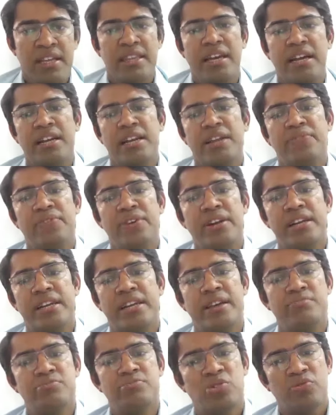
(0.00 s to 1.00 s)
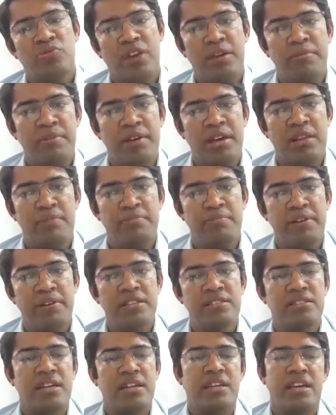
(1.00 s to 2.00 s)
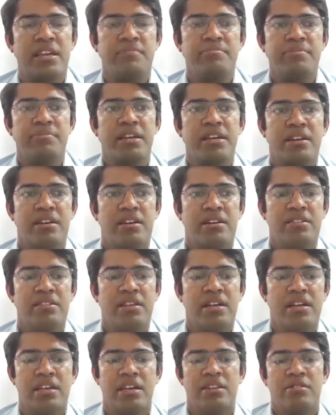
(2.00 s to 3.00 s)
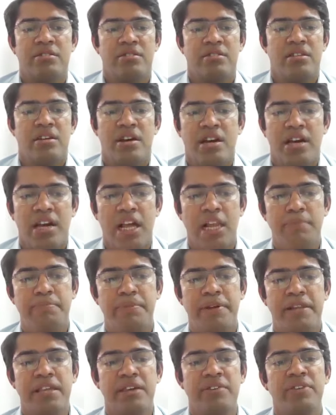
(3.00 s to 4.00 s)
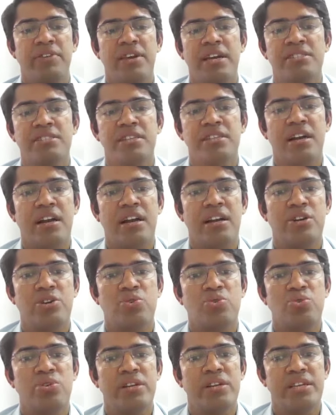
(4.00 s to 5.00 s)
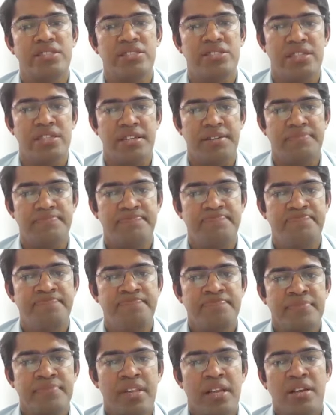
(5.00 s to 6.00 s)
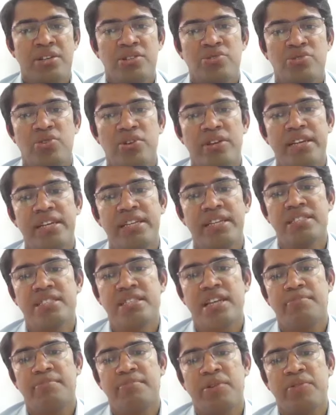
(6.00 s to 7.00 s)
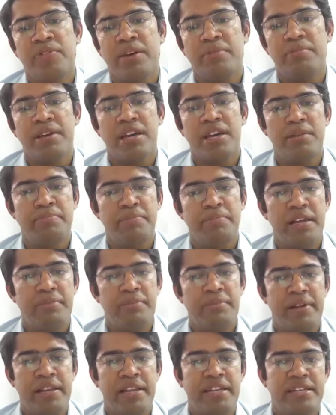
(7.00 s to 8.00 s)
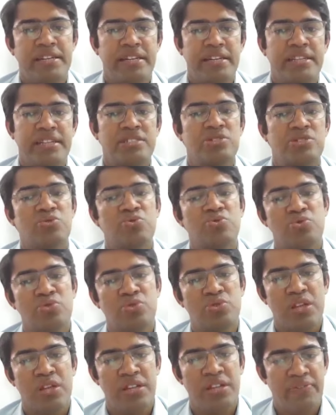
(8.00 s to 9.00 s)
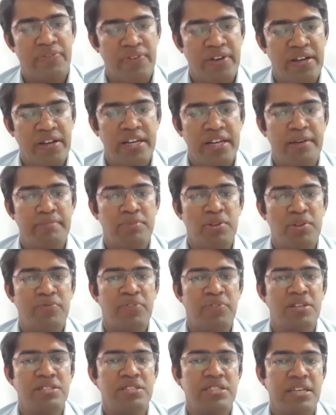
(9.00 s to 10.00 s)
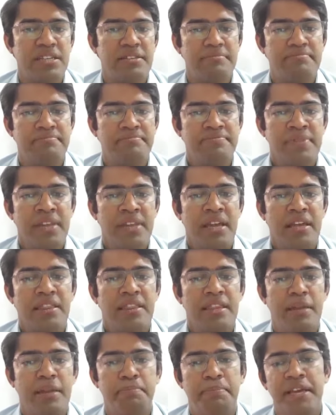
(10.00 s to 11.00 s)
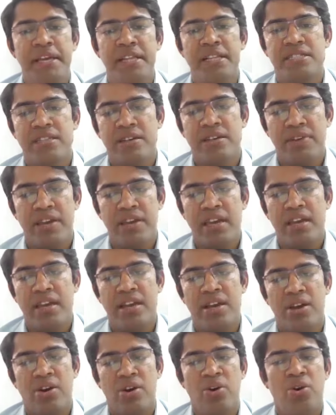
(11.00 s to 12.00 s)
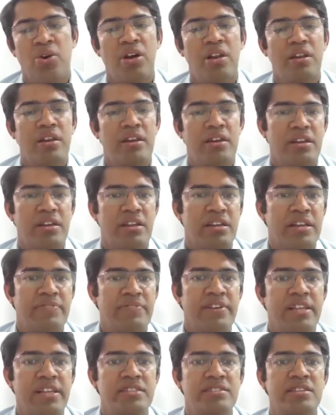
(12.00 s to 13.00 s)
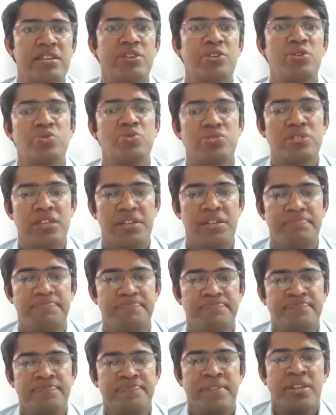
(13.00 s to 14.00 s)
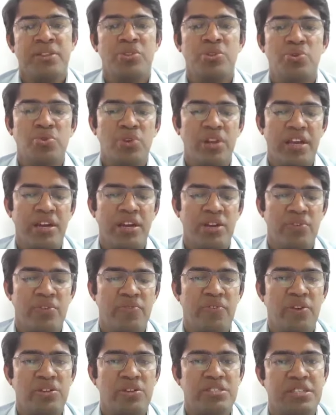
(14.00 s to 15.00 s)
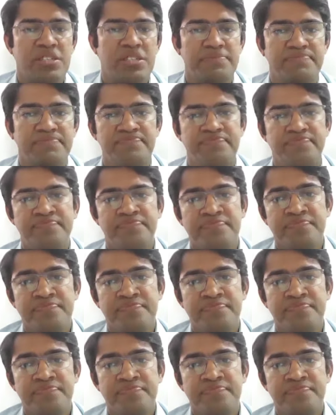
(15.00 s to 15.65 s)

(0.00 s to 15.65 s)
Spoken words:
There are different types of chemical peels that can help in giving us a controlled injury. So each type of chemical peel penetrates to the different depth of the skin, then peels away or reveals a new layer of your skin.